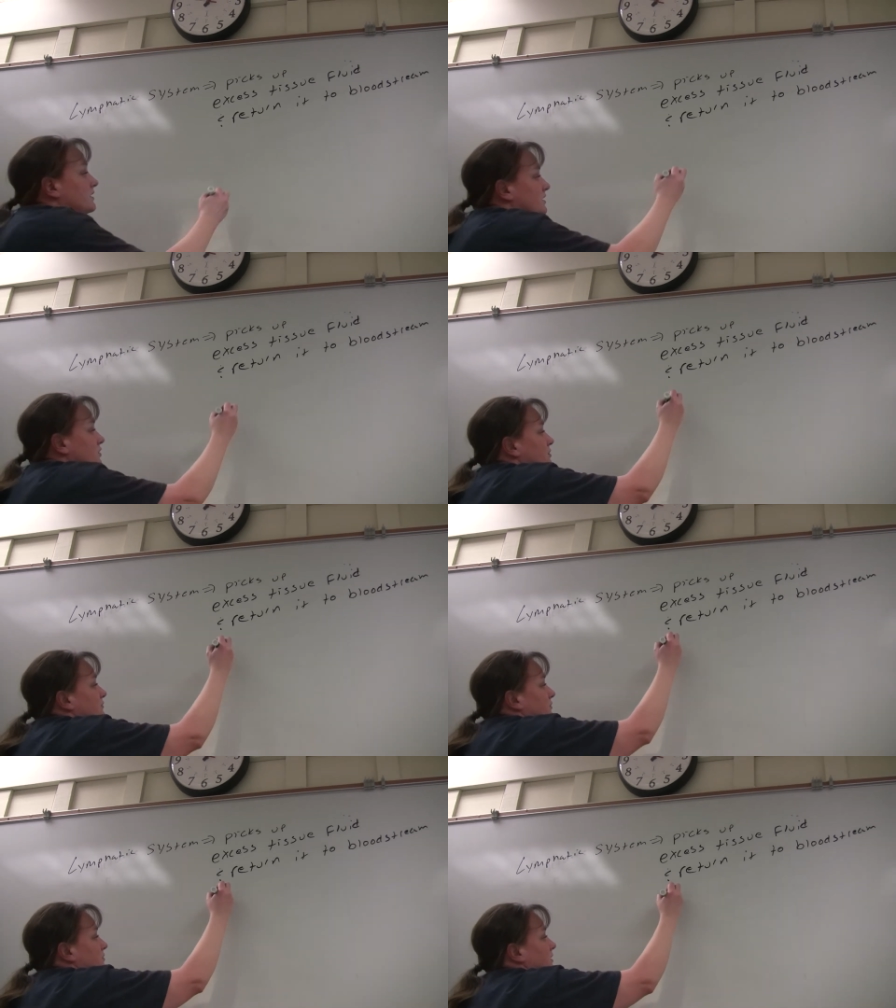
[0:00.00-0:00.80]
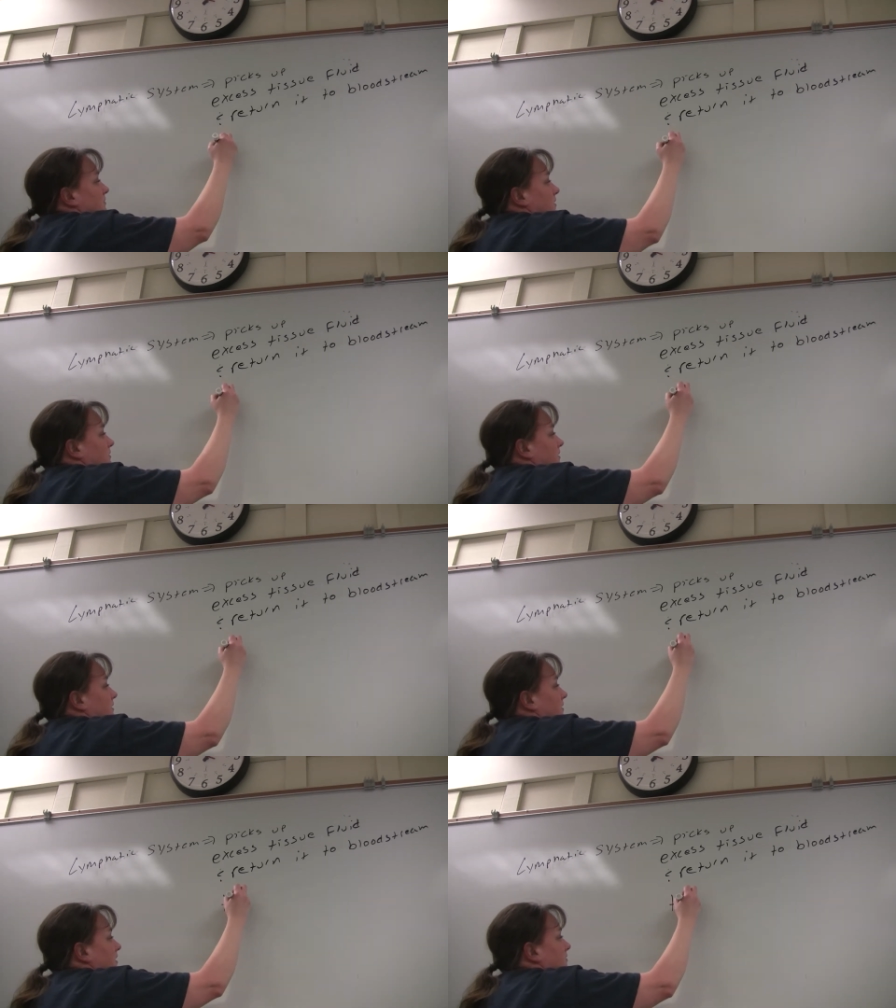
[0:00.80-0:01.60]
tissue fluid, I'm going to
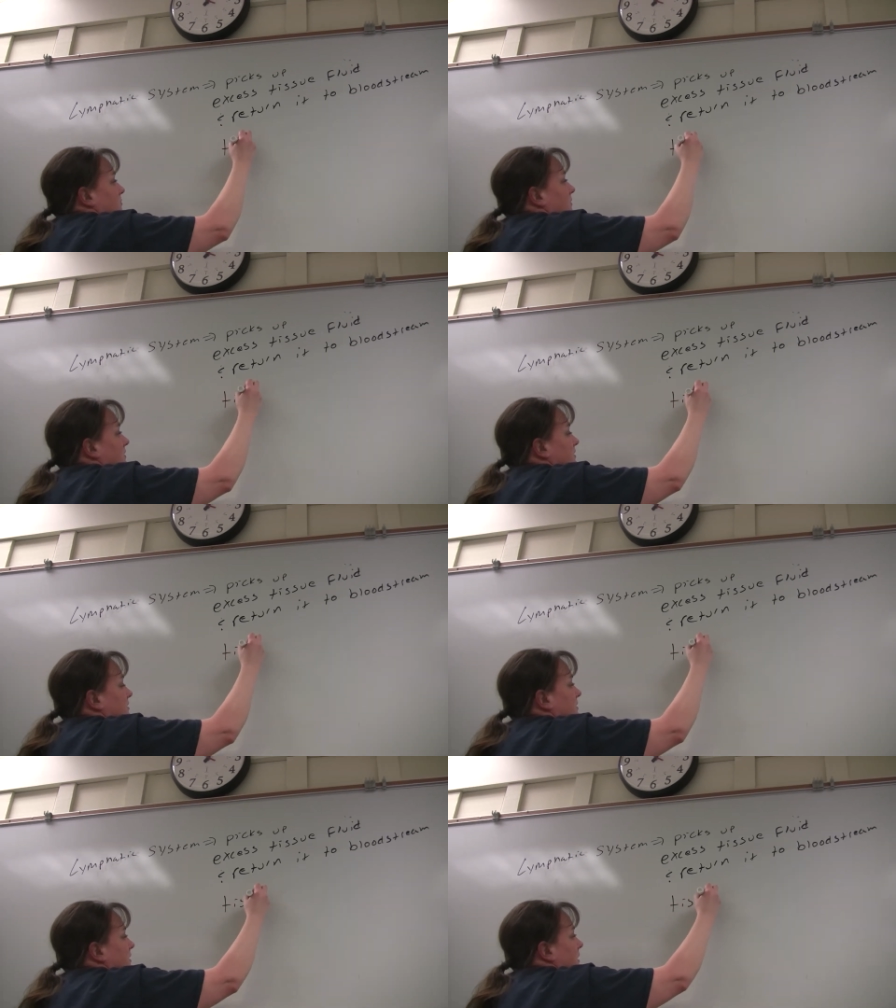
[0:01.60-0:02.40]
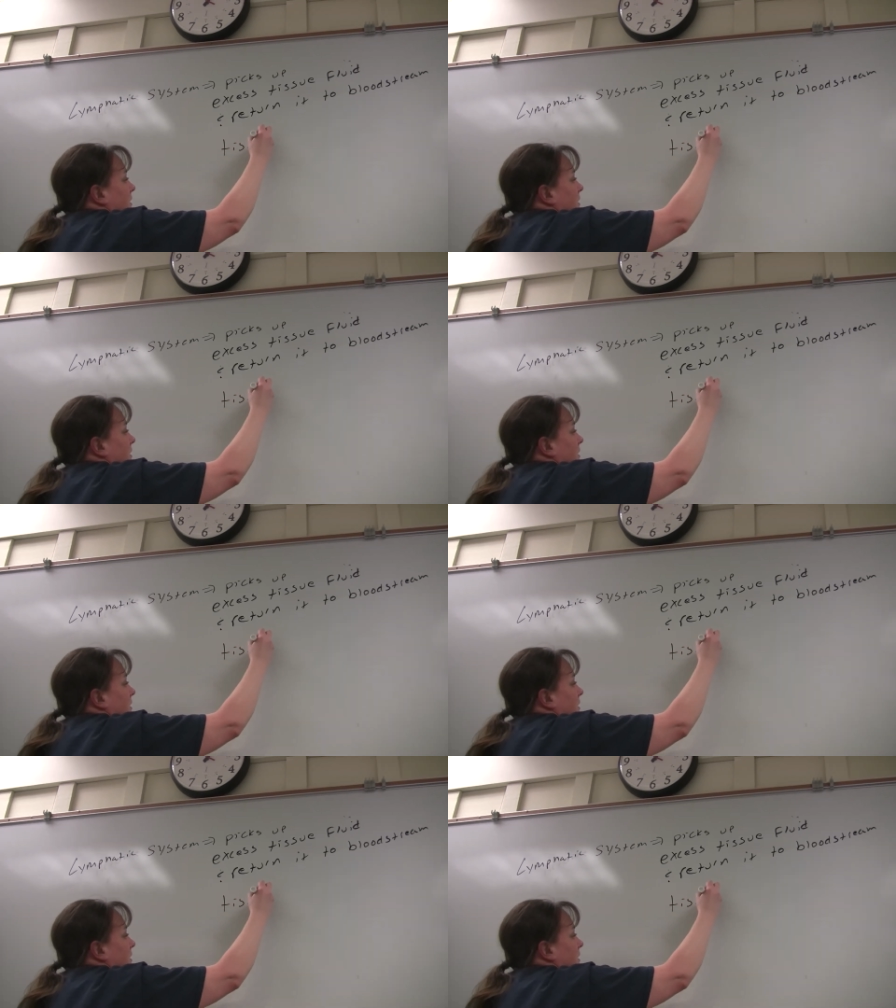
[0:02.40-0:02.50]
write that twice.